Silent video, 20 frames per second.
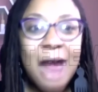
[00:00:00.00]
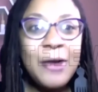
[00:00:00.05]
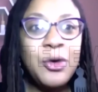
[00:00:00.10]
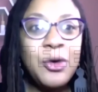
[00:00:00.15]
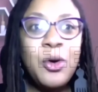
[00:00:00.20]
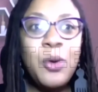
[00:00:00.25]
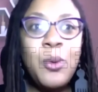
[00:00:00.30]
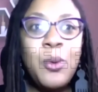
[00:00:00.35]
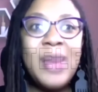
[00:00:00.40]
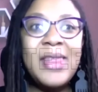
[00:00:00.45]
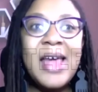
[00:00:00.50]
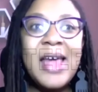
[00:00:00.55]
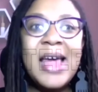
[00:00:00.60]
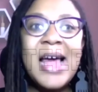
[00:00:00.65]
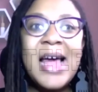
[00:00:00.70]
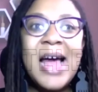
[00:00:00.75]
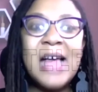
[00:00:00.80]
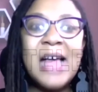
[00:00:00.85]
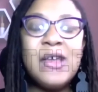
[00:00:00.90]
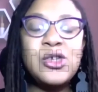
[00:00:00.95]
I don't know whether
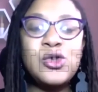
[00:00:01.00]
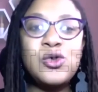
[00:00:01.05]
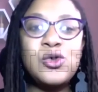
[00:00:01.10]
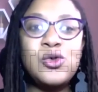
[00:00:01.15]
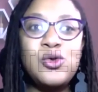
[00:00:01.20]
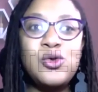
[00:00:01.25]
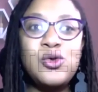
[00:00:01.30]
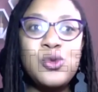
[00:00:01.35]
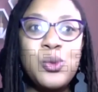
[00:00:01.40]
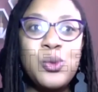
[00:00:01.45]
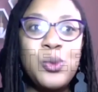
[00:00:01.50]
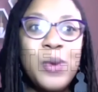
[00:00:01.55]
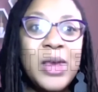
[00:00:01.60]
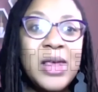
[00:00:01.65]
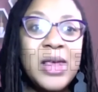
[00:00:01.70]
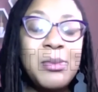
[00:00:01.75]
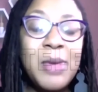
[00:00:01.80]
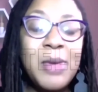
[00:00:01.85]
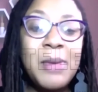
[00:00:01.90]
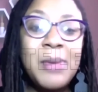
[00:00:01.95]
it has to do
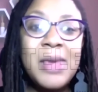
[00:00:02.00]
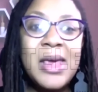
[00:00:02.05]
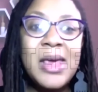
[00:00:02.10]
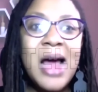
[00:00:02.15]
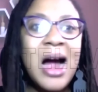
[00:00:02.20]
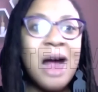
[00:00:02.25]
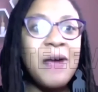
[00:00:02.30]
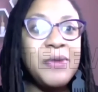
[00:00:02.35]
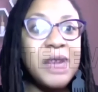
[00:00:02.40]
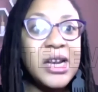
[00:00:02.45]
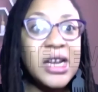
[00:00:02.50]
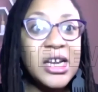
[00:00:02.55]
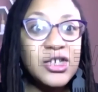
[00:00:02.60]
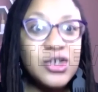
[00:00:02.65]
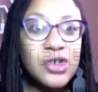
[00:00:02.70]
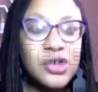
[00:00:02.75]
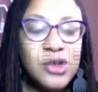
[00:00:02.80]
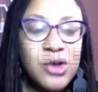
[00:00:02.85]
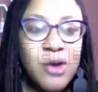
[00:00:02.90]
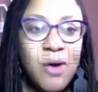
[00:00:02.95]
with maybe our
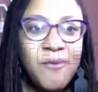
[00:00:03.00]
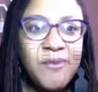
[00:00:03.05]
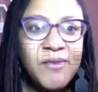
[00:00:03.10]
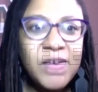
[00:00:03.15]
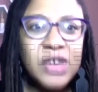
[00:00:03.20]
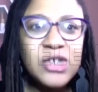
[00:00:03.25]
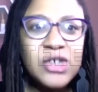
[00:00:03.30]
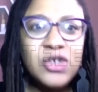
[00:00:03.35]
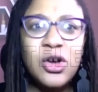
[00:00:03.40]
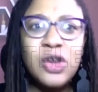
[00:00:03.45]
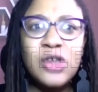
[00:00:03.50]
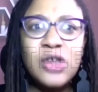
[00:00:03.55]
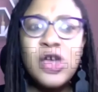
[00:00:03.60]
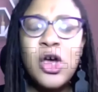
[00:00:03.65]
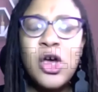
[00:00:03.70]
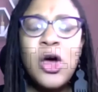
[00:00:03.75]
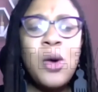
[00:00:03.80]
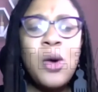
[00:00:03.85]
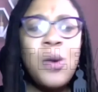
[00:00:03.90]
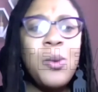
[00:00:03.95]
religious
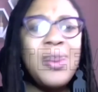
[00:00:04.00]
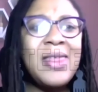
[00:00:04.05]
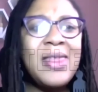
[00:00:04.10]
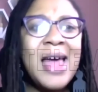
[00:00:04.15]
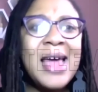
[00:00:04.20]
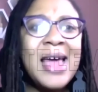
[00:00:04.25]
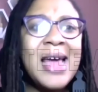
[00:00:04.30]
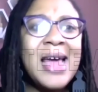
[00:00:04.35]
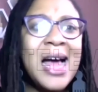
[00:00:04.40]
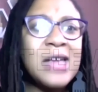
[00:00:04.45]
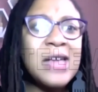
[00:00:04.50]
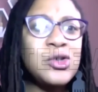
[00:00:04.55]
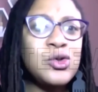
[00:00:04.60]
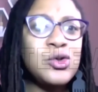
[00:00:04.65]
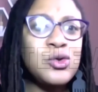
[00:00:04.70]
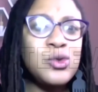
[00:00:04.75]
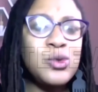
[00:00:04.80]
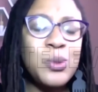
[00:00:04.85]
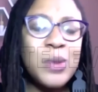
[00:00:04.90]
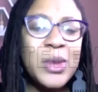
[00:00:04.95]
convictions, whether it has
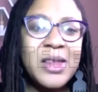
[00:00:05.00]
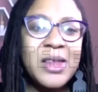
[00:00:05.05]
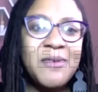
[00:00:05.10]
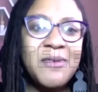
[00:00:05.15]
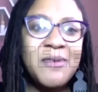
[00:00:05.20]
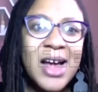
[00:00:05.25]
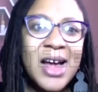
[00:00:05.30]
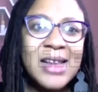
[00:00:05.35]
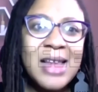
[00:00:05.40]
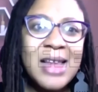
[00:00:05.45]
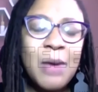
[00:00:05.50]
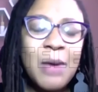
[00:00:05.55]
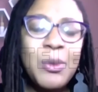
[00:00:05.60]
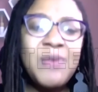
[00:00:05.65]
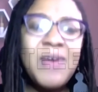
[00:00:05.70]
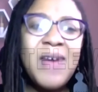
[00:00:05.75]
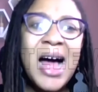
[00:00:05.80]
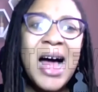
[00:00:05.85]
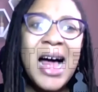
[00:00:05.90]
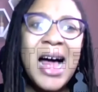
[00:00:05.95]
to do with the fact that
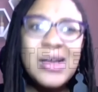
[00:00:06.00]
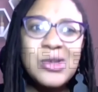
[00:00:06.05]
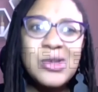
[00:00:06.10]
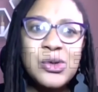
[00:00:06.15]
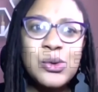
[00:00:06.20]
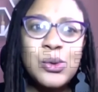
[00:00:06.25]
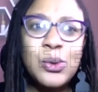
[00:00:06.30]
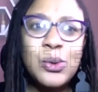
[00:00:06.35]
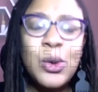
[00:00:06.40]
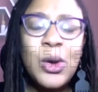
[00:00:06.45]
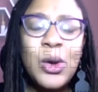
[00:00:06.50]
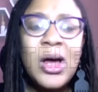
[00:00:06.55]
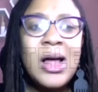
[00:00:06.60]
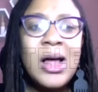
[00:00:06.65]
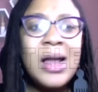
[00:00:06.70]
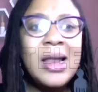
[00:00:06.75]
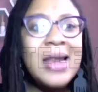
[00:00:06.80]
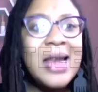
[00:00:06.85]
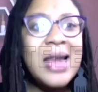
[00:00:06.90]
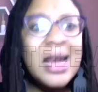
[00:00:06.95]
we've had to
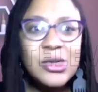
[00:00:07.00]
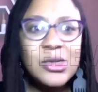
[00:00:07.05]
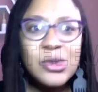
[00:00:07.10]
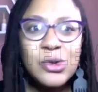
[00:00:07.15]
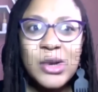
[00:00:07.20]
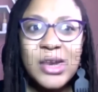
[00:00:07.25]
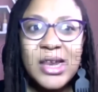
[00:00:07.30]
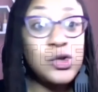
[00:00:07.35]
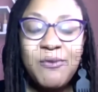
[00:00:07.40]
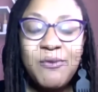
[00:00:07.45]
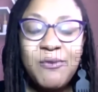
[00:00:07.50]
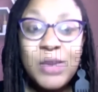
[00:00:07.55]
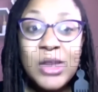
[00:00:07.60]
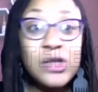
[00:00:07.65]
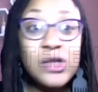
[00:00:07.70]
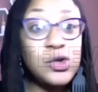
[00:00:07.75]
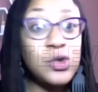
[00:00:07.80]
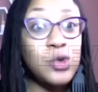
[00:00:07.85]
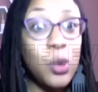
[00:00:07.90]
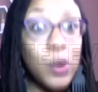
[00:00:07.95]
learn to live
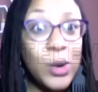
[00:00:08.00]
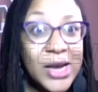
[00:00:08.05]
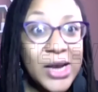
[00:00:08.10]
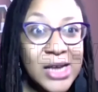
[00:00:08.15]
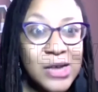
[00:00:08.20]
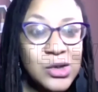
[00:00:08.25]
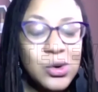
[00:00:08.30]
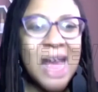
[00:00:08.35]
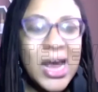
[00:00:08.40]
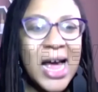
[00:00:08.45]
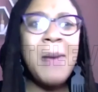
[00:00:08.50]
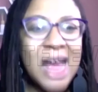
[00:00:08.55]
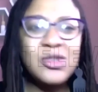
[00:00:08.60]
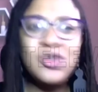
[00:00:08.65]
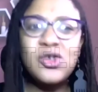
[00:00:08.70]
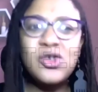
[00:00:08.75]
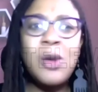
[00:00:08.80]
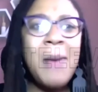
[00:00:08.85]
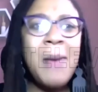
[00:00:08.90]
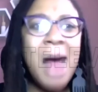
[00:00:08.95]
with so little
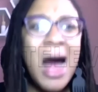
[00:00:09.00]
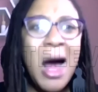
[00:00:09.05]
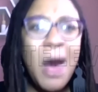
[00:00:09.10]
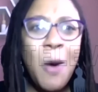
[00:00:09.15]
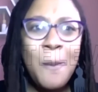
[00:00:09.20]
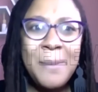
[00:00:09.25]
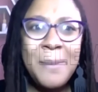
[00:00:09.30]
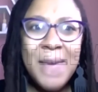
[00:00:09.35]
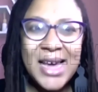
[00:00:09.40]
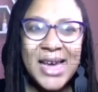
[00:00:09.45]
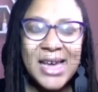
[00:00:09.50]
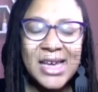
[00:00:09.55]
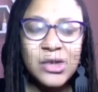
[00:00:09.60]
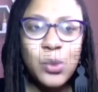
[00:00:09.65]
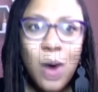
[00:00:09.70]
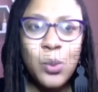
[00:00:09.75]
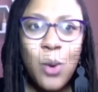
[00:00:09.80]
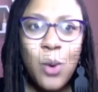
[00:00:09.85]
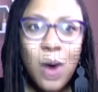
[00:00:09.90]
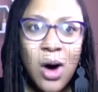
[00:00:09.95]
and somehow make
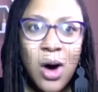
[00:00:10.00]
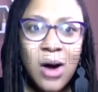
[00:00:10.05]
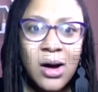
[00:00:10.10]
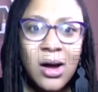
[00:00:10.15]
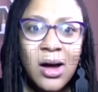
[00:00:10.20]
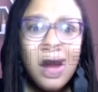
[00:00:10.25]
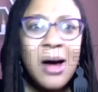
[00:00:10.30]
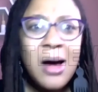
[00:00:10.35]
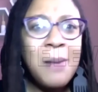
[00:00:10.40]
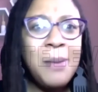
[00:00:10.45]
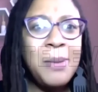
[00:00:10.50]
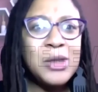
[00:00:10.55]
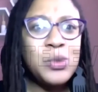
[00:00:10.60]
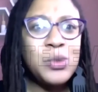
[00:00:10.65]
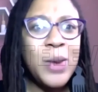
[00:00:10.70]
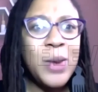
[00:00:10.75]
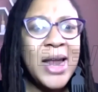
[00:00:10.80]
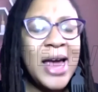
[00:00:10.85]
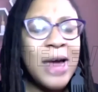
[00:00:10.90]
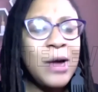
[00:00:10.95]
it work. Okay.
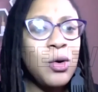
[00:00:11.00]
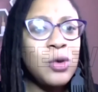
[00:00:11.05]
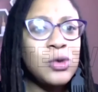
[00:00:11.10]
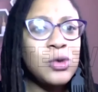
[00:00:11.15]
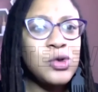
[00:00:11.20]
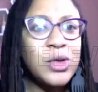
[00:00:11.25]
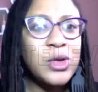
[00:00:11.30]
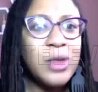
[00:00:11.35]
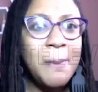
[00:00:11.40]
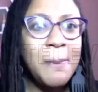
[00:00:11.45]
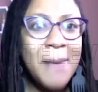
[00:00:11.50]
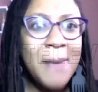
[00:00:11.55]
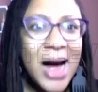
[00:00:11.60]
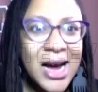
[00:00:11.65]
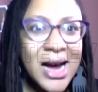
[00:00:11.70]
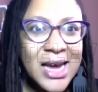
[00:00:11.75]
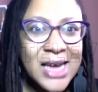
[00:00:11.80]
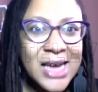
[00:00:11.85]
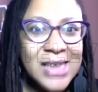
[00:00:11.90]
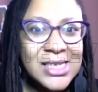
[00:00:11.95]
But when I go to the
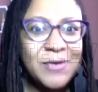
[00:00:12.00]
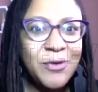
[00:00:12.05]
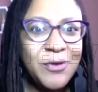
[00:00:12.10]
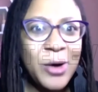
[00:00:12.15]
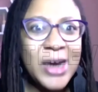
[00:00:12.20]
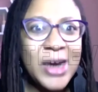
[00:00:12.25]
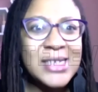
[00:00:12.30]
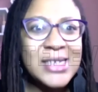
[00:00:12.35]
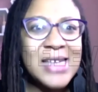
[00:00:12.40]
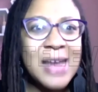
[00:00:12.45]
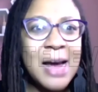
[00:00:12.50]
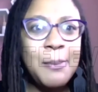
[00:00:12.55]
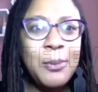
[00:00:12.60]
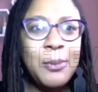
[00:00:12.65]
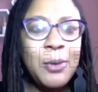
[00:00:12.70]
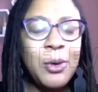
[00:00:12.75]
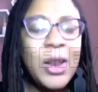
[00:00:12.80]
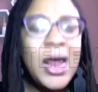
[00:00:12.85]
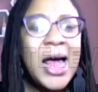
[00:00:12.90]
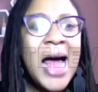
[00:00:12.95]
markets, for
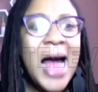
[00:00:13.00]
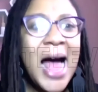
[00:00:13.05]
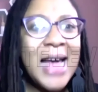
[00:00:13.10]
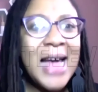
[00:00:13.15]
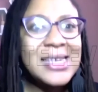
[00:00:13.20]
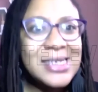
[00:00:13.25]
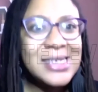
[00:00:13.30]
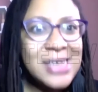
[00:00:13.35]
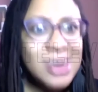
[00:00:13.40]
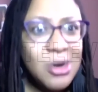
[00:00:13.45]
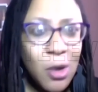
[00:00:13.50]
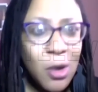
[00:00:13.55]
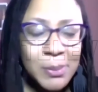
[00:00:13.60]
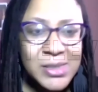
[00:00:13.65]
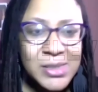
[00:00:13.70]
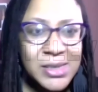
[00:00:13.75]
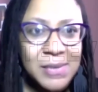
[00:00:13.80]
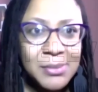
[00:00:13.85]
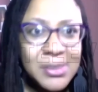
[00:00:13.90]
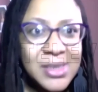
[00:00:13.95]
example, I see
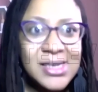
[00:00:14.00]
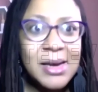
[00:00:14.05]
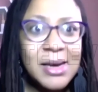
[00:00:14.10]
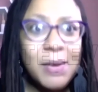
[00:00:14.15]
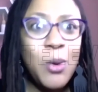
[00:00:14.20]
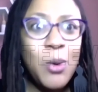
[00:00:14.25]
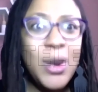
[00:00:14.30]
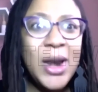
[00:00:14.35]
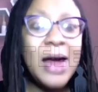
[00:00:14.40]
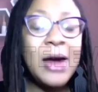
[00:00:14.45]
optimism.